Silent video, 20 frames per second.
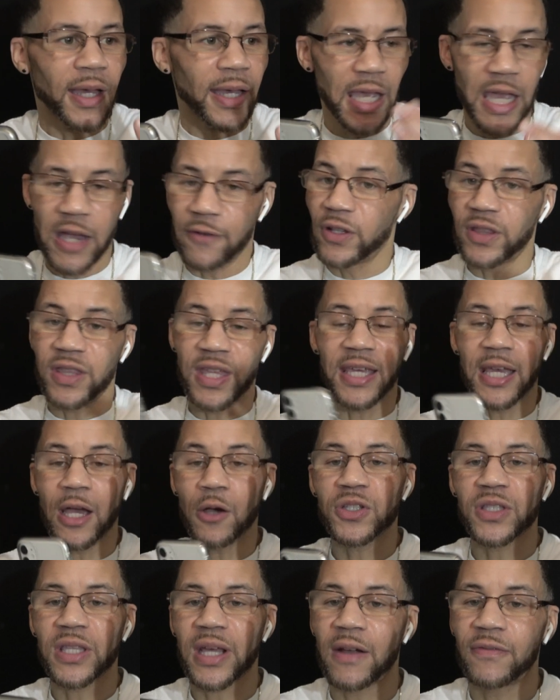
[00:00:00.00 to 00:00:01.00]
everything
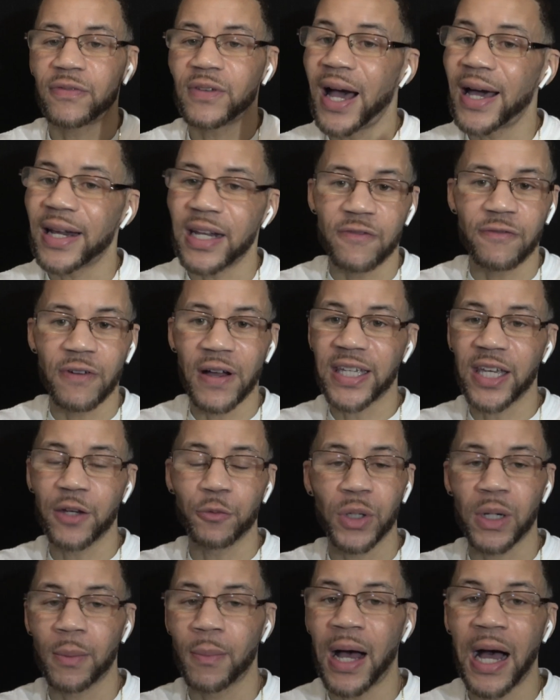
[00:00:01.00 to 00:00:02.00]
else that I've got. If I get
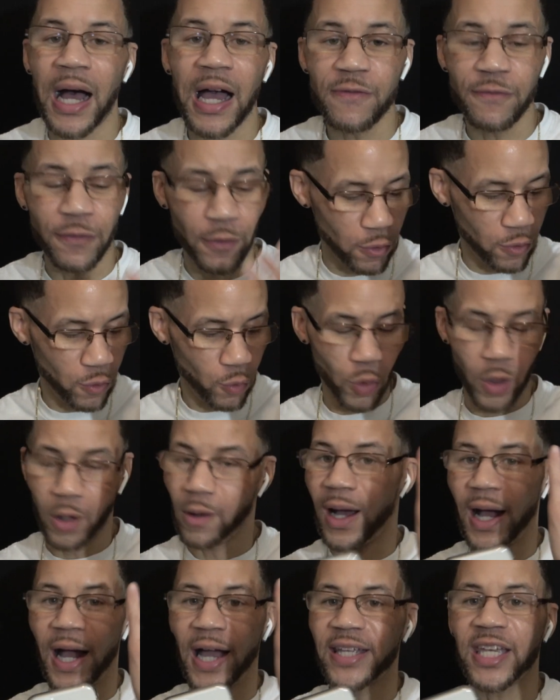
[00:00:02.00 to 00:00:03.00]
rid of my iPhone,
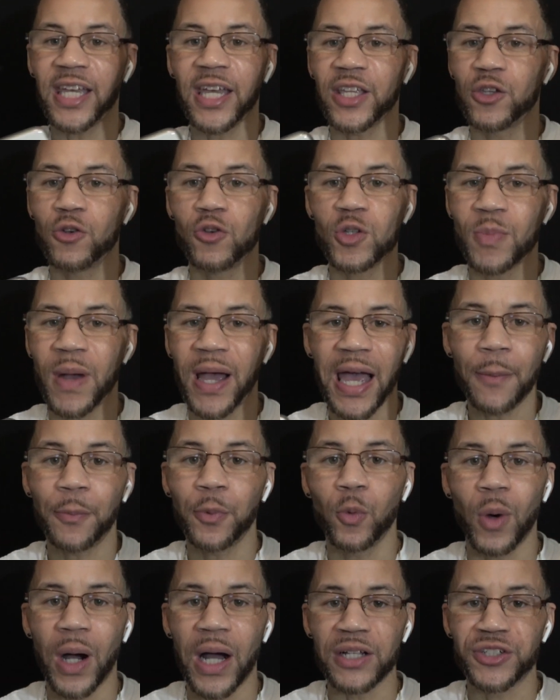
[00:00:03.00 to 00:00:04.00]
well, I can't use my
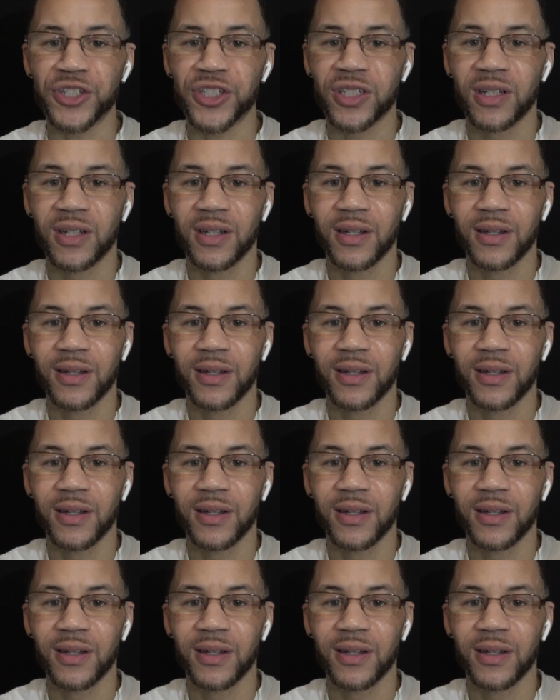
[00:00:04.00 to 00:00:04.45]
Apple Watch.